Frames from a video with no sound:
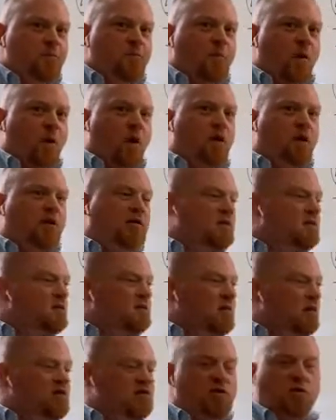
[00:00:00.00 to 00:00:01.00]
on
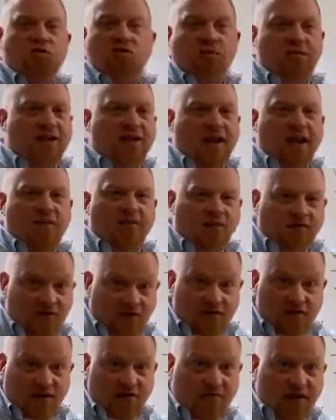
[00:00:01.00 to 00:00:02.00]
social media every
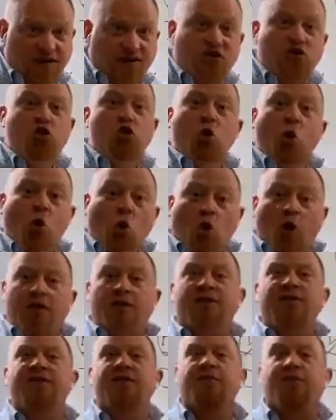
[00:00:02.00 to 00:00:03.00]
15 minutes, nor
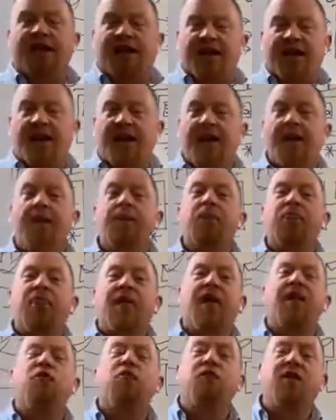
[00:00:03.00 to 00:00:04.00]
does it mean
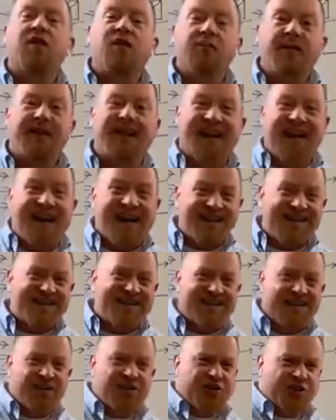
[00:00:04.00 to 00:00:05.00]
that you need to be
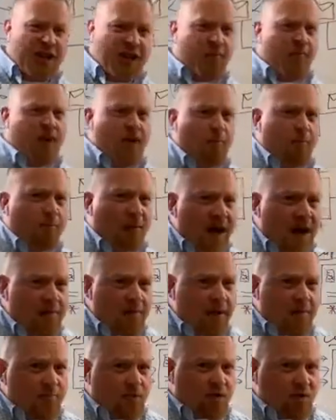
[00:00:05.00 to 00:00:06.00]
constantly jamming a buy
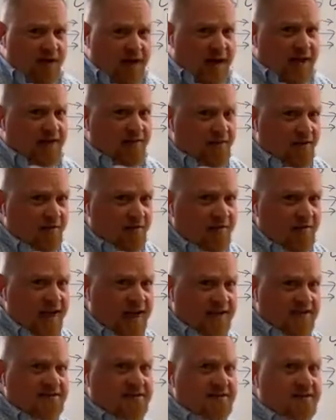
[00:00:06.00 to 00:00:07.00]
my book ad in their
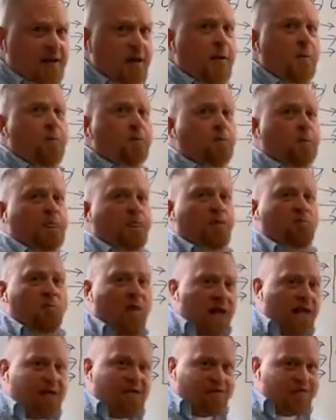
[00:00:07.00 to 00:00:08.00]
face.
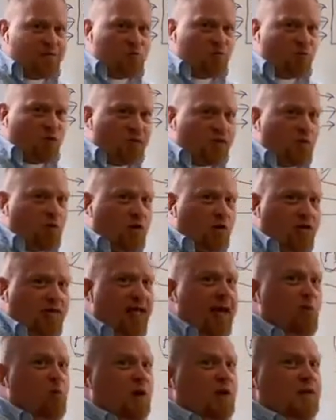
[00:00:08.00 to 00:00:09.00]
That doesn't really work
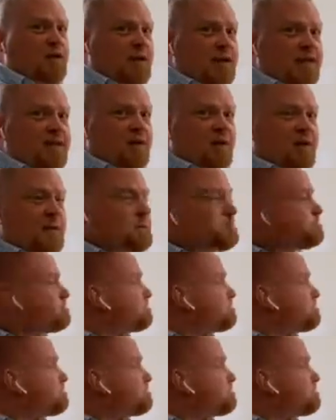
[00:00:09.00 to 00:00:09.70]
that well either.